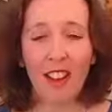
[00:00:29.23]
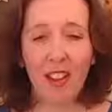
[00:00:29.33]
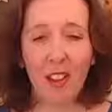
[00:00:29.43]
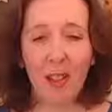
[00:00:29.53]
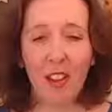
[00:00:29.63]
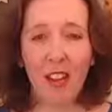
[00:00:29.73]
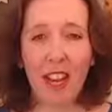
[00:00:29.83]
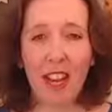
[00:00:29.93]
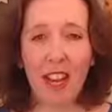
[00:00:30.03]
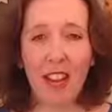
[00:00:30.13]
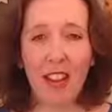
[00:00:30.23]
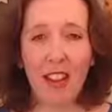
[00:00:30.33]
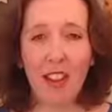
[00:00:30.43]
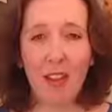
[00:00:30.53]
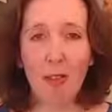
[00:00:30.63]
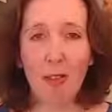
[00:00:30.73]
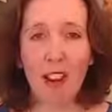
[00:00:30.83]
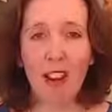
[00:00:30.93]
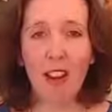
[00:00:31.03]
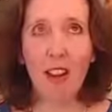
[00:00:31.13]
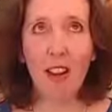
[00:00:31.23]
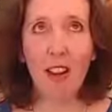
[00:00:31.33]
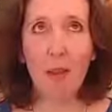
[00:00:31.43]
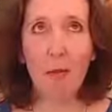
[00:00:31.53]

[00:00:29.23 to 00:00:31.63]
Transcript: So today is a real